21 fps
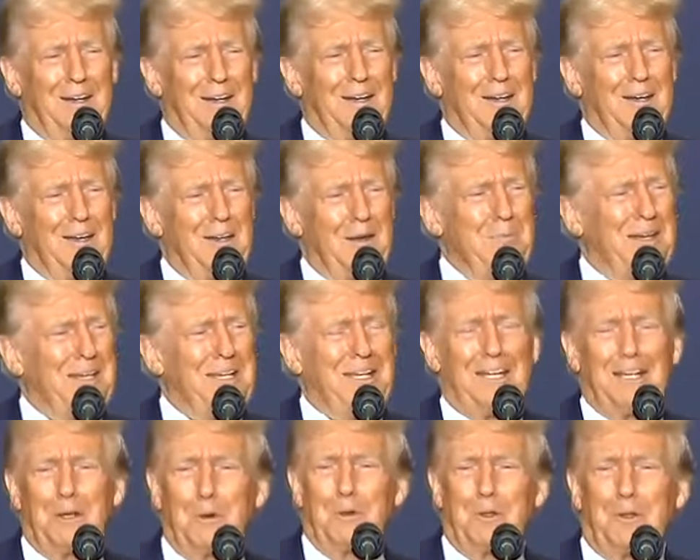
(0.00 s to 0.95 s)
am I
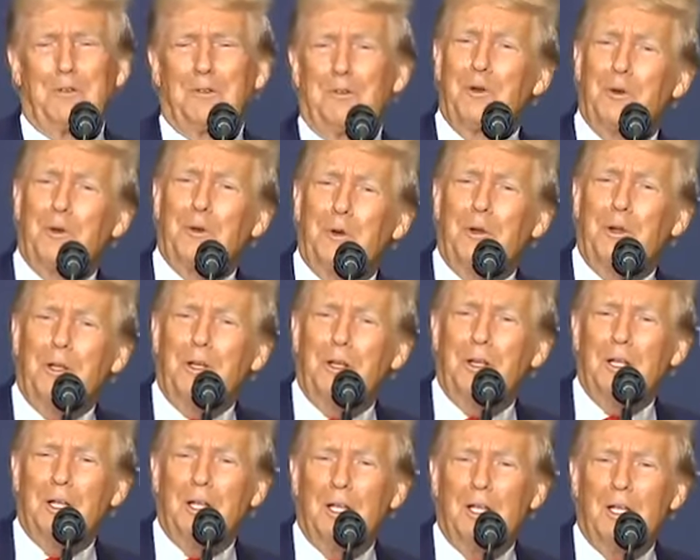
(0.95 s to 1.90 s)
dealing with a fool?
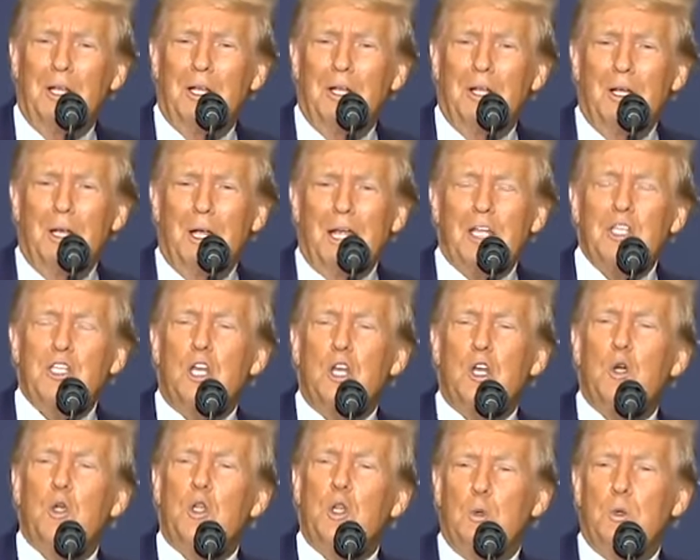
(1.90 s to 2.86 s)
I said,
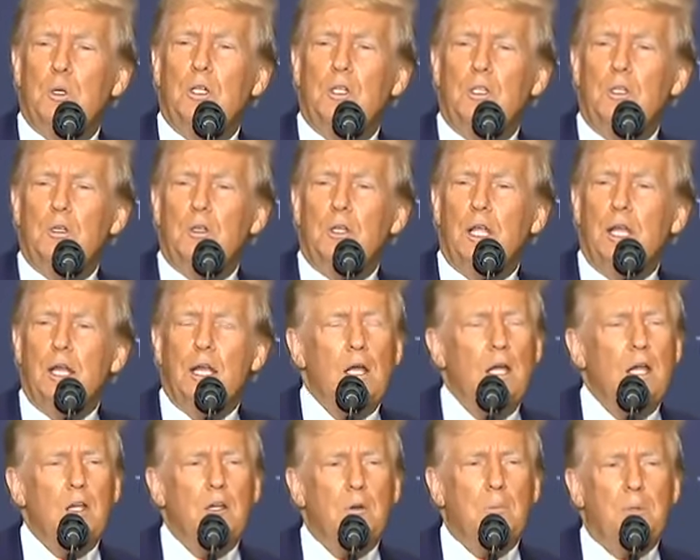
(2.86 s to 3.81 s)
oh, you will do that.
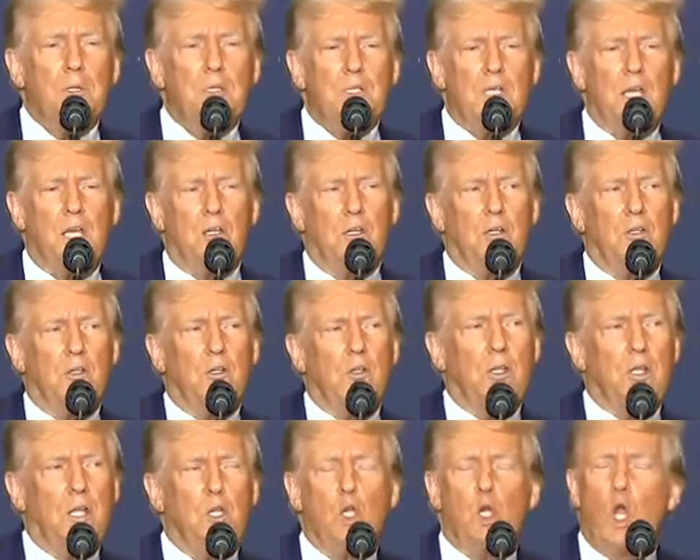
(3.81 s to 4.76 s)
100% you'll do
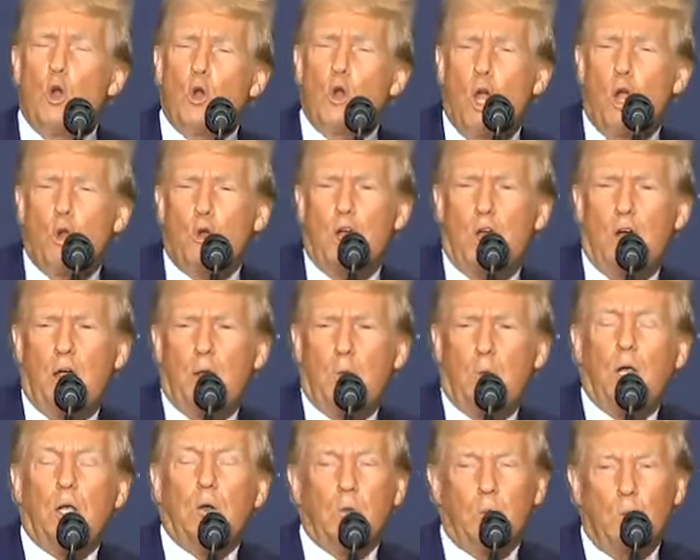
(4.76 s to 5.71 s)
that. No, no, no, I
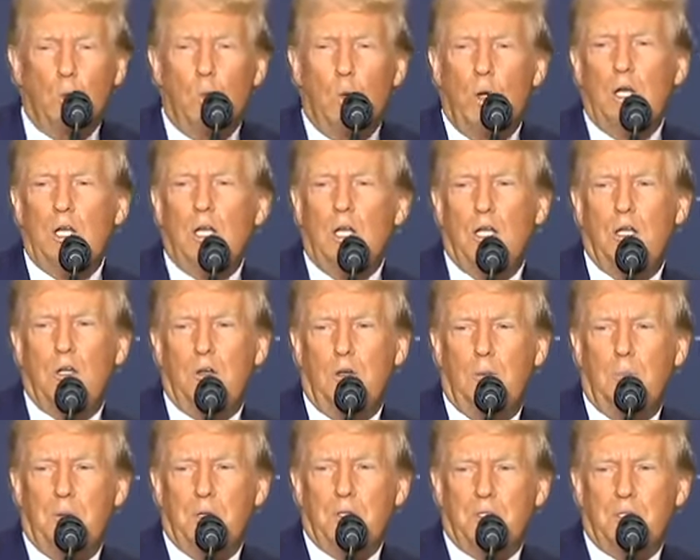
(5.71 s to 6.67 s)
will.
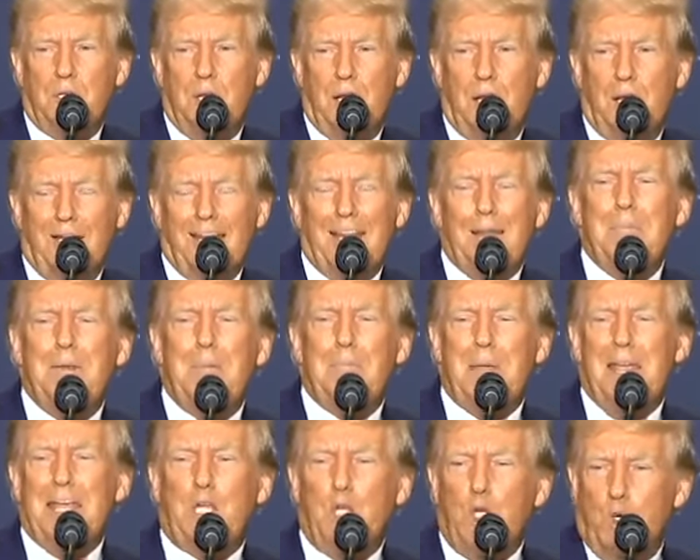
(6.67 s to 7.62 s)
100%. Let me
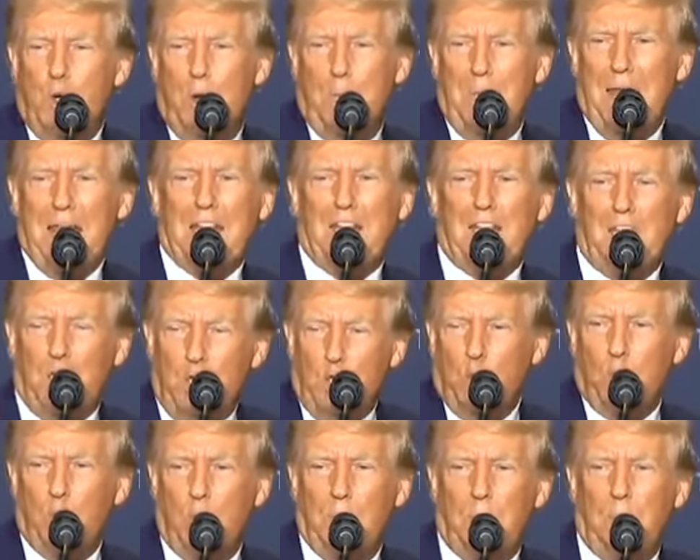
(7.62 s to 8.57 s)
make you a bet that you
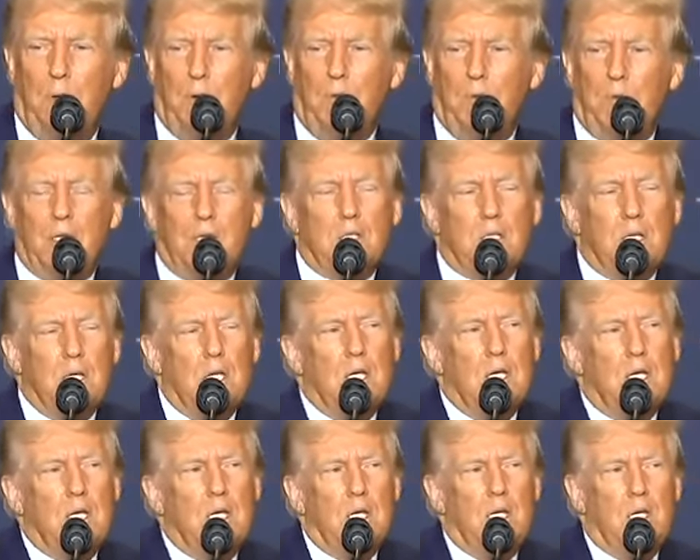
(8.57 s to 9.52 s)
will approve this.
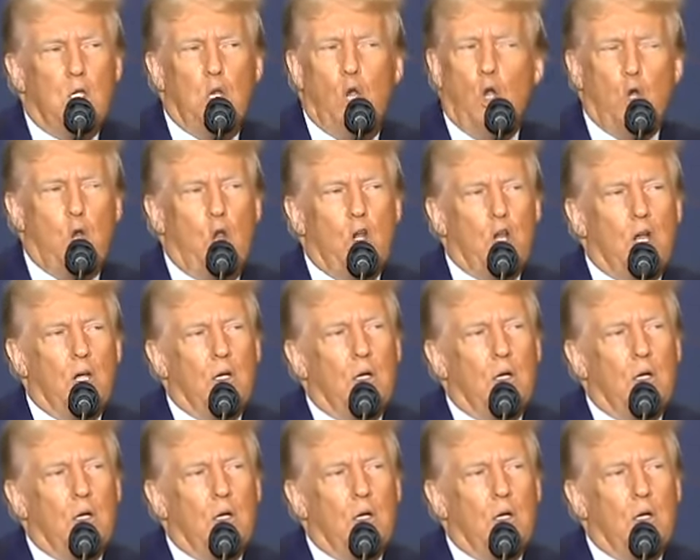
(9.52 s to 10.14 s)
No, no, no.